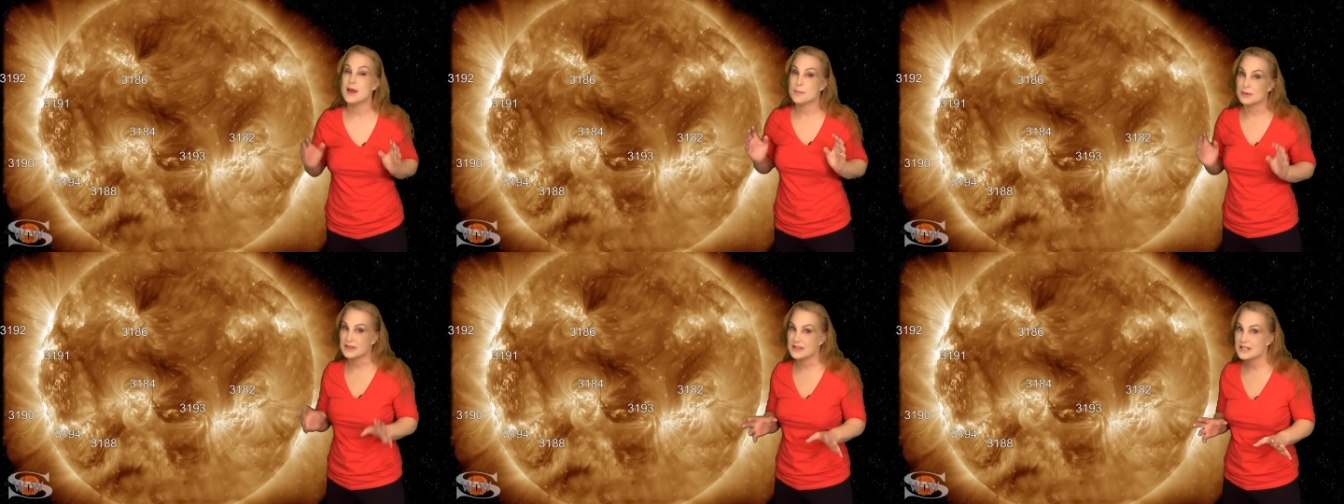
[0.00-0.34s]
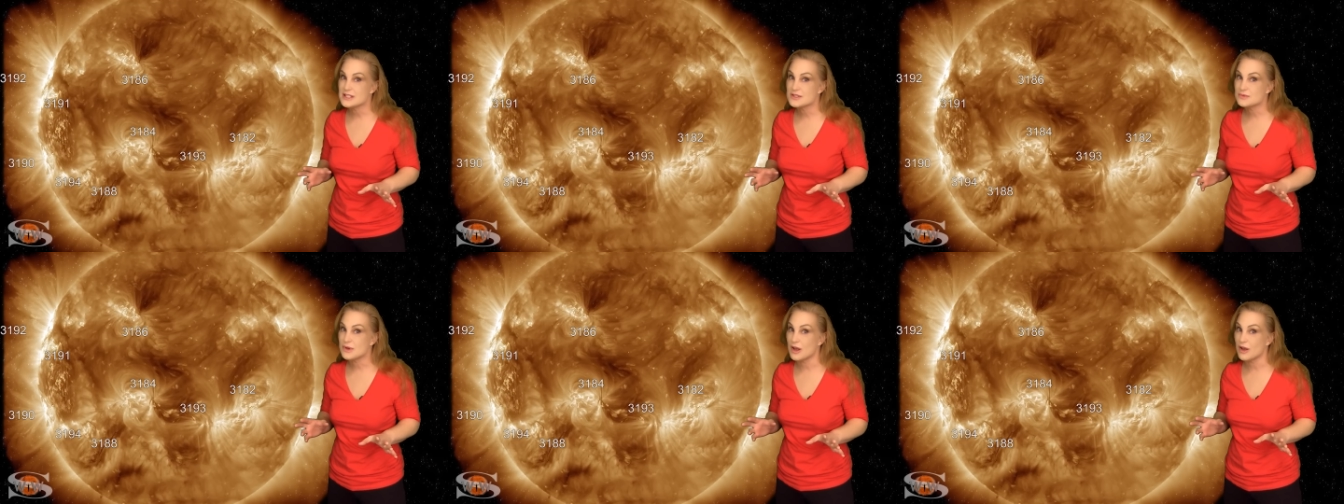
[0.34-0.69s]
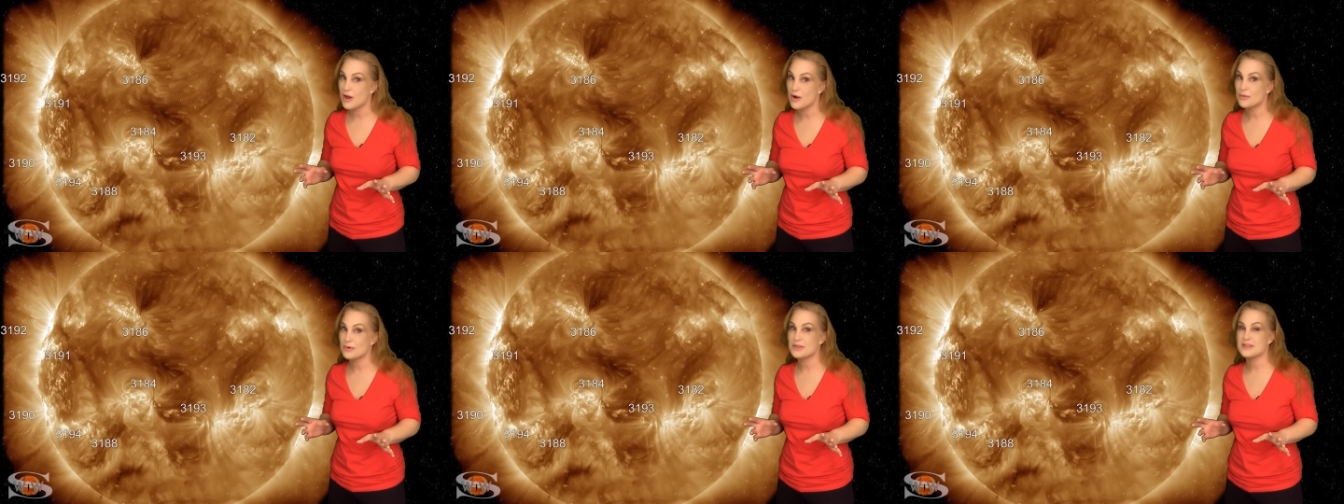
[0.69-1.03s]
But this,
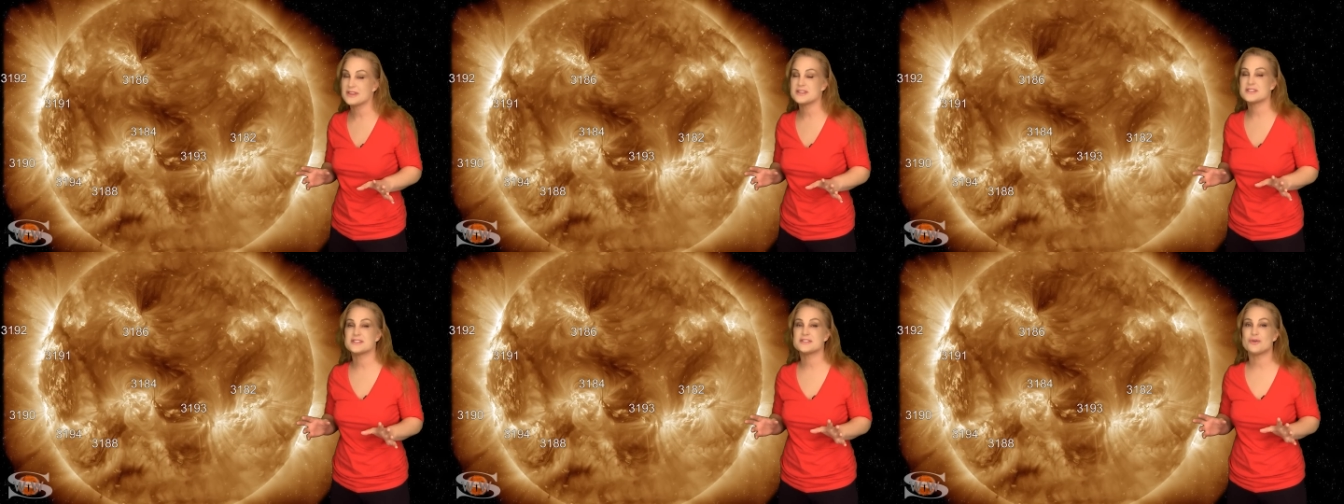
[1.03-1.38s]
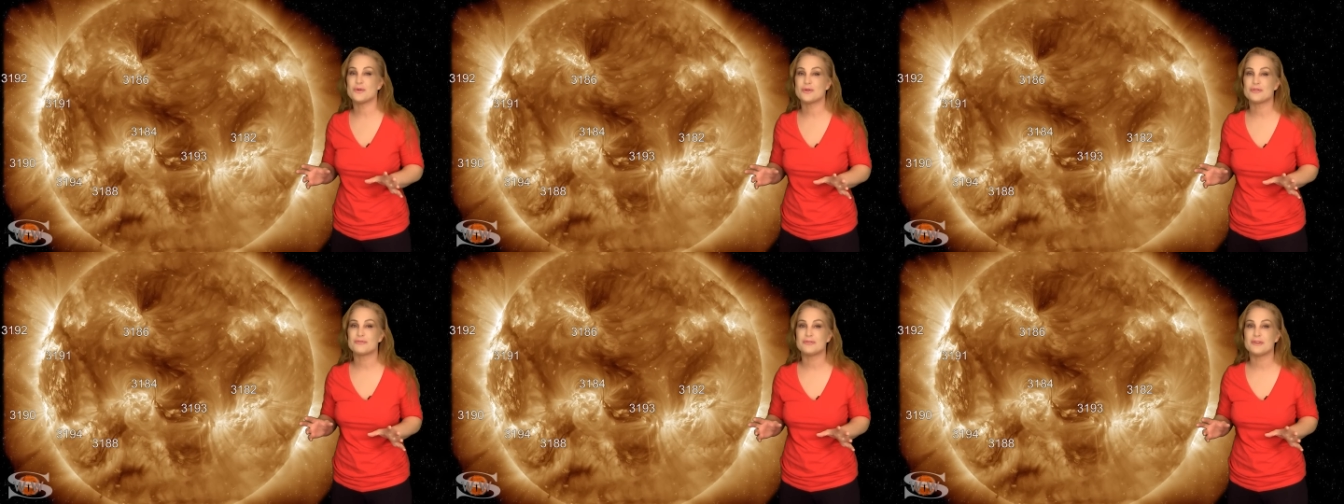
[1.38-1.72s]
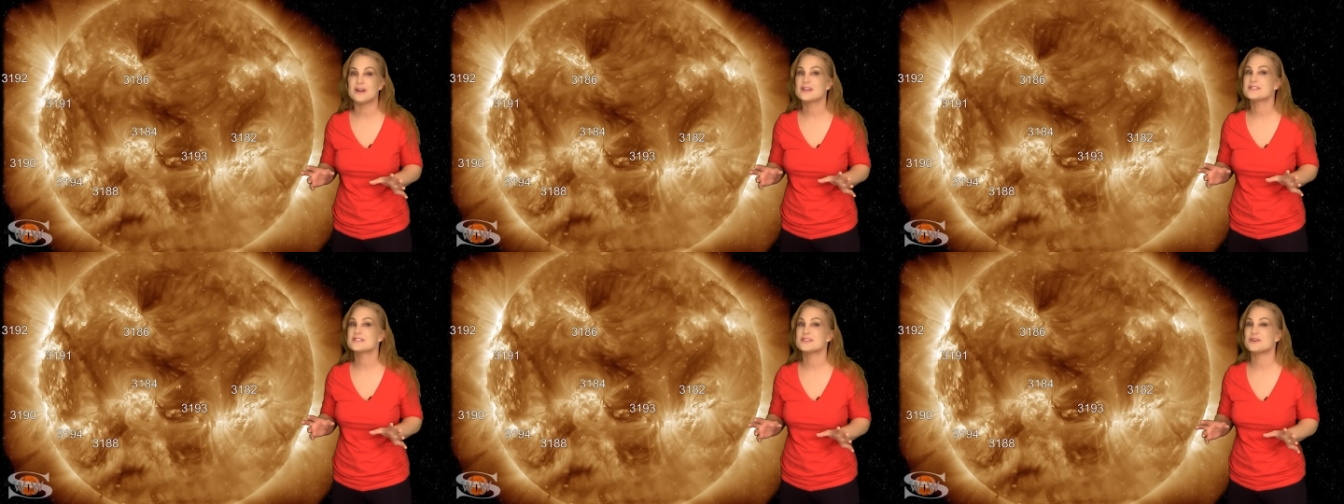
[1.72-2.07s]
along with this solar
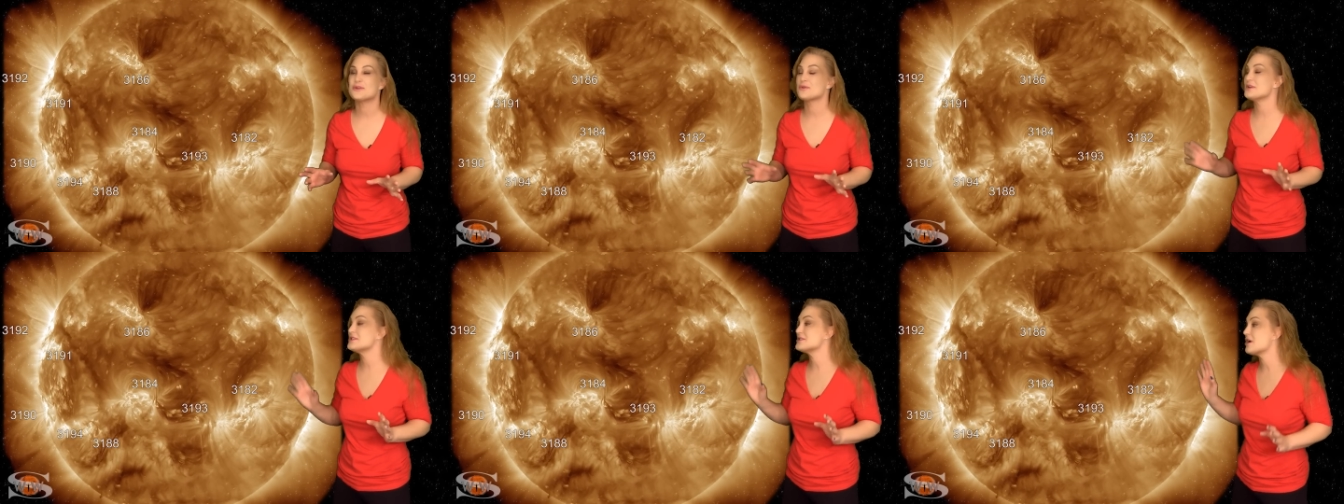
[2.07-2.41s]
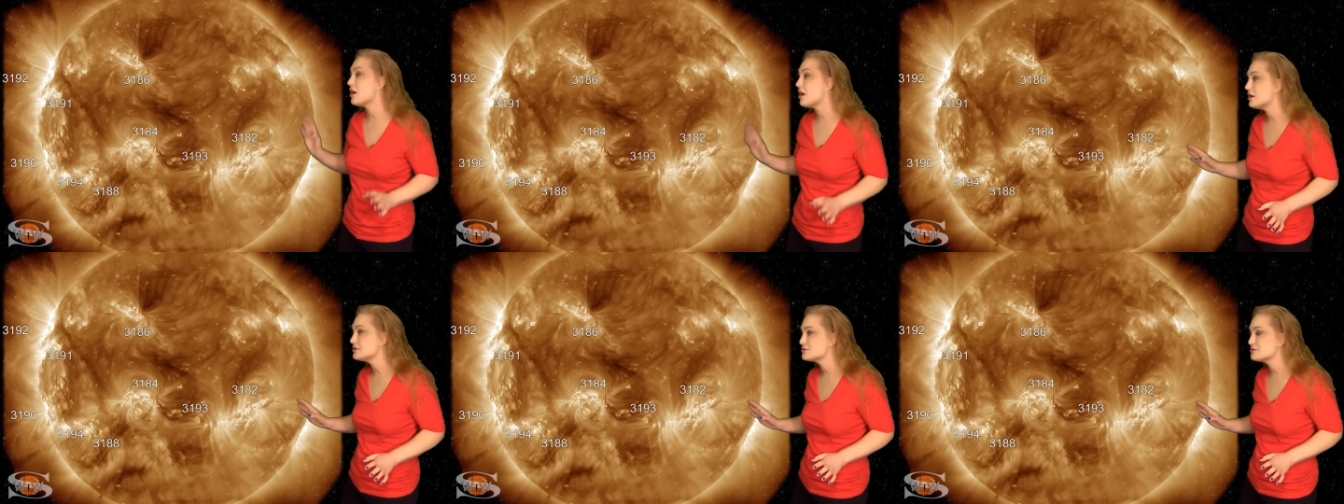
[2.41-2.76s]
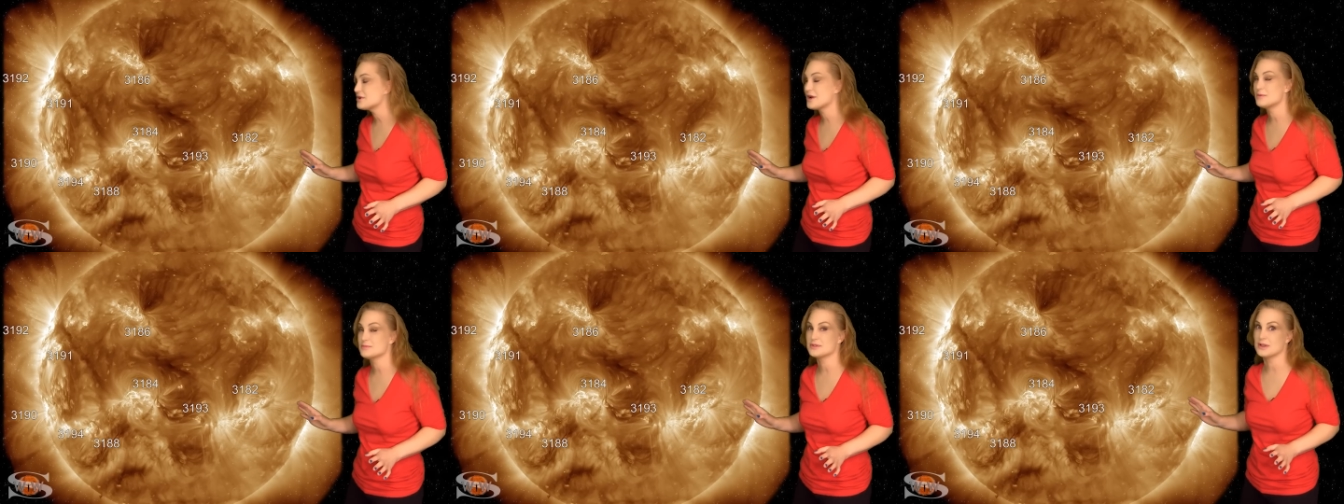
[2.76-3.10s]
flux increase, also
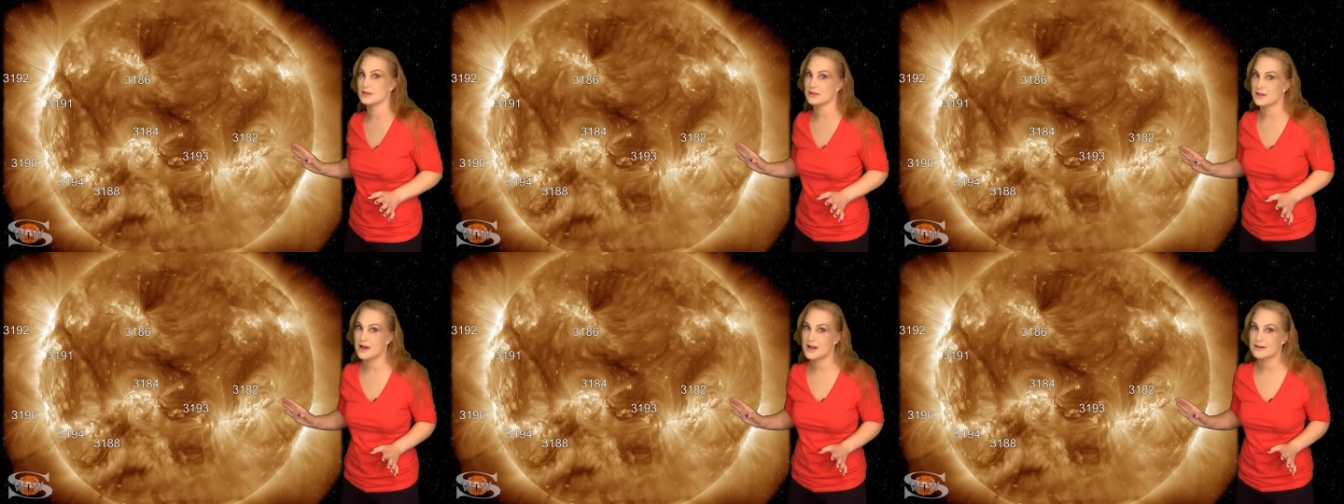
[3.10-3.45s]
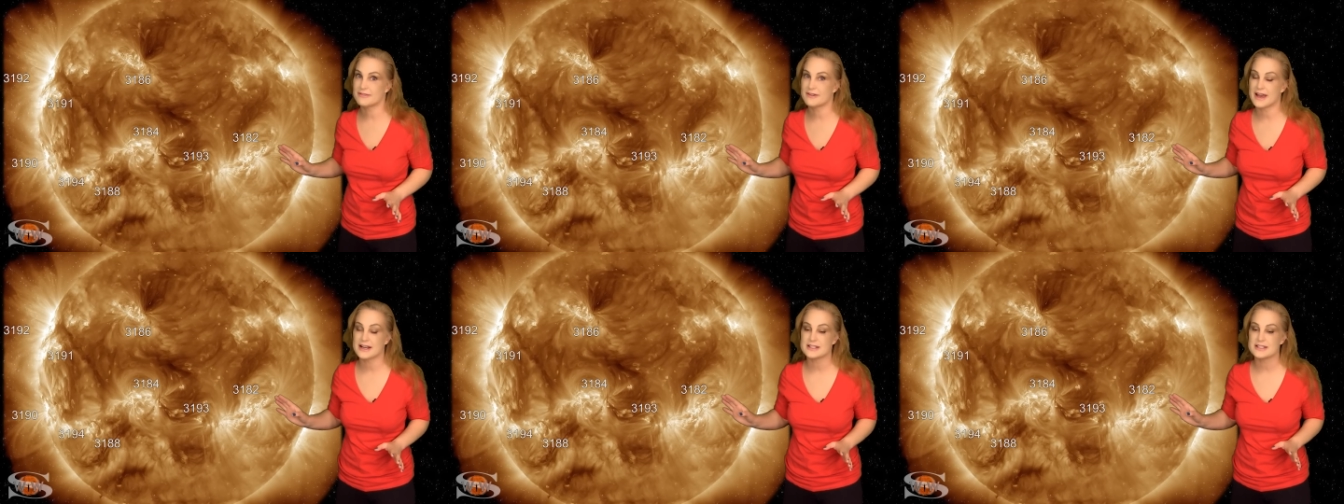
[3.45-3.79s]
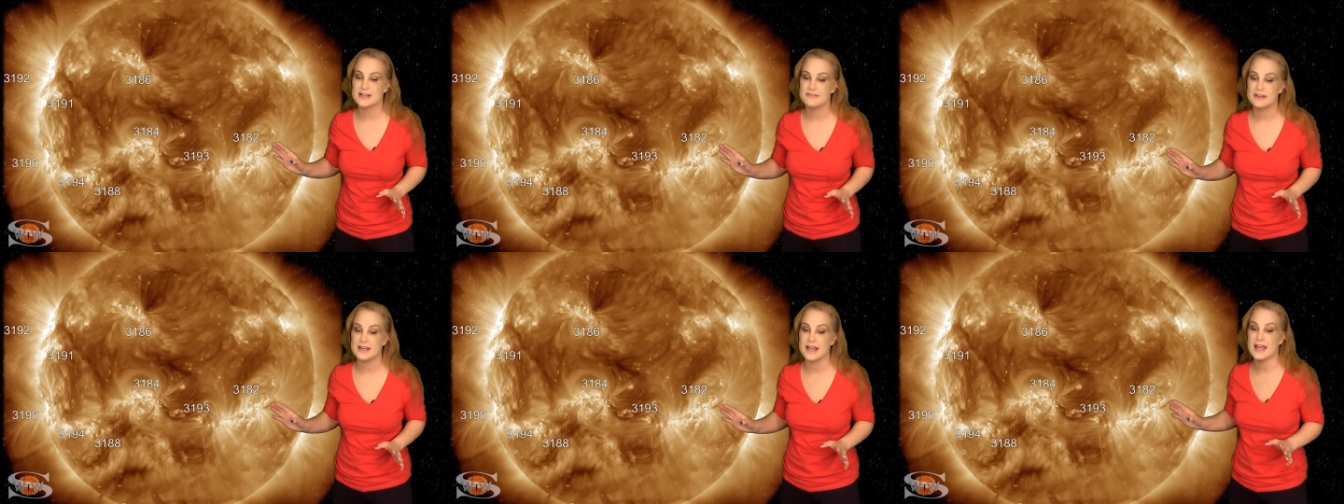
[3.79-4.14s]
comes a lot of
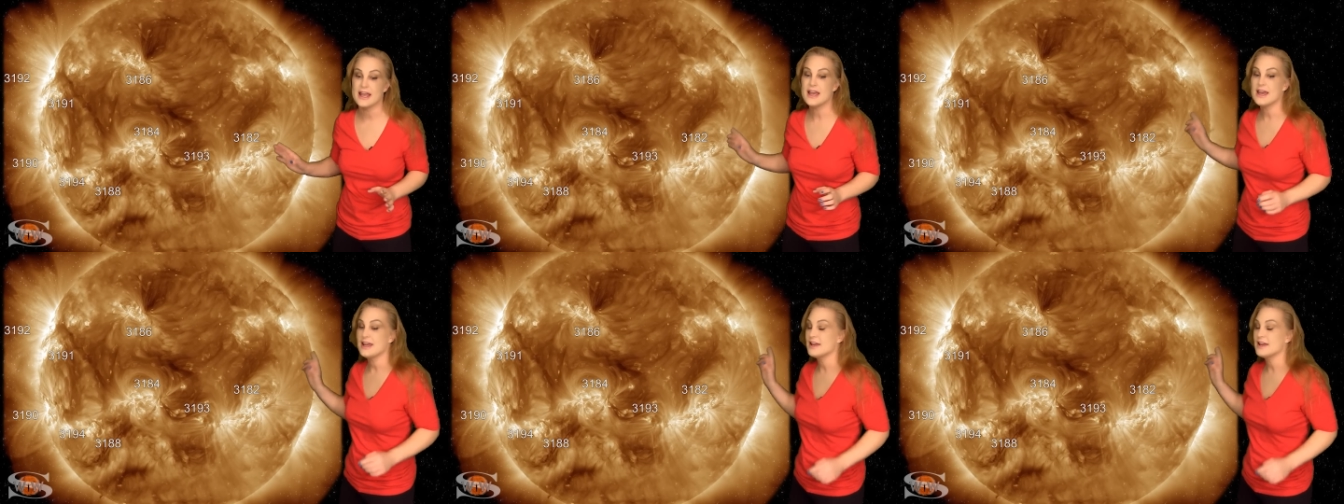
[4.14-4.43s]
activity.